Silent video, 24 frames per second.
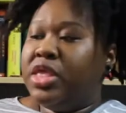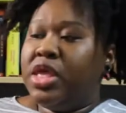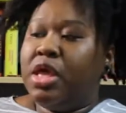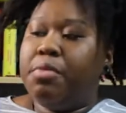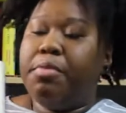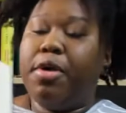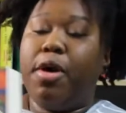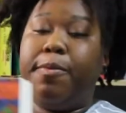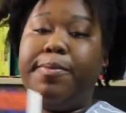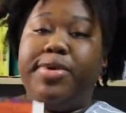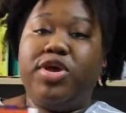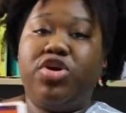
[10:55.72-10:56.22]

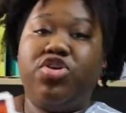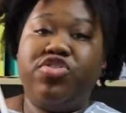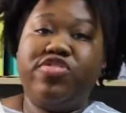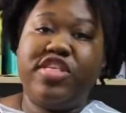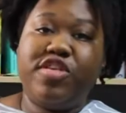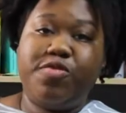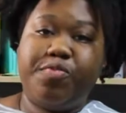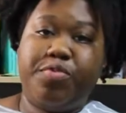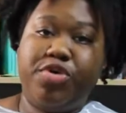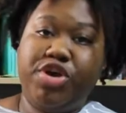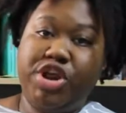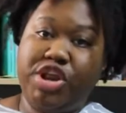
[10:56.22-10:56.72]
But because
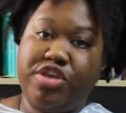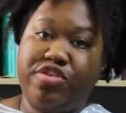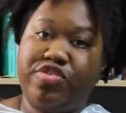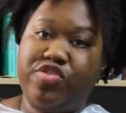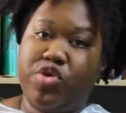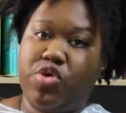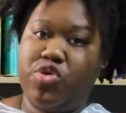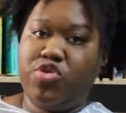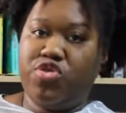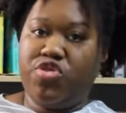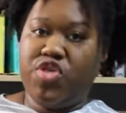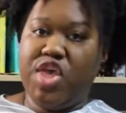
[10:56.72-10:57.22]
this book is
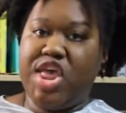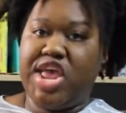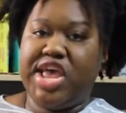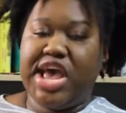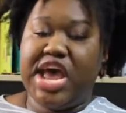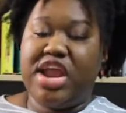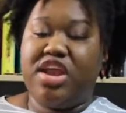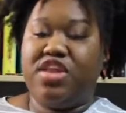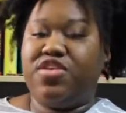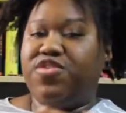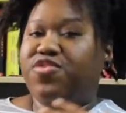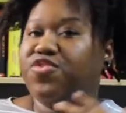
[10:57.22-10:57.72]
so thick
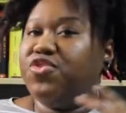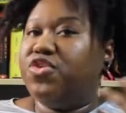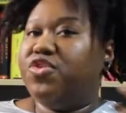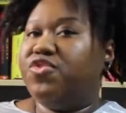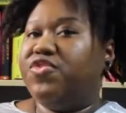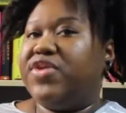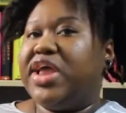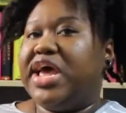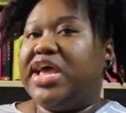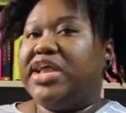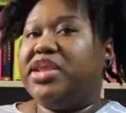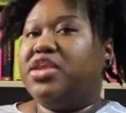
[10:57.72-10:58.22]
and it's full of
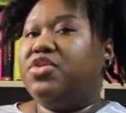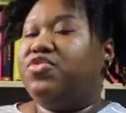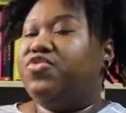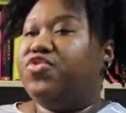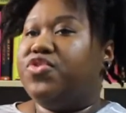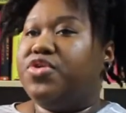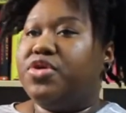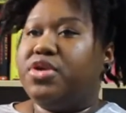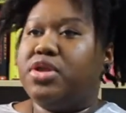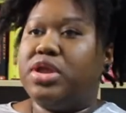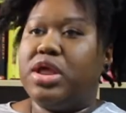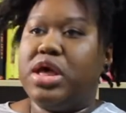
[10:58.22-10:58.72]
like
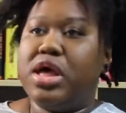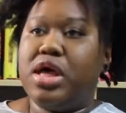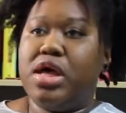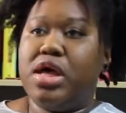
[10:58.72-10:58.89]
different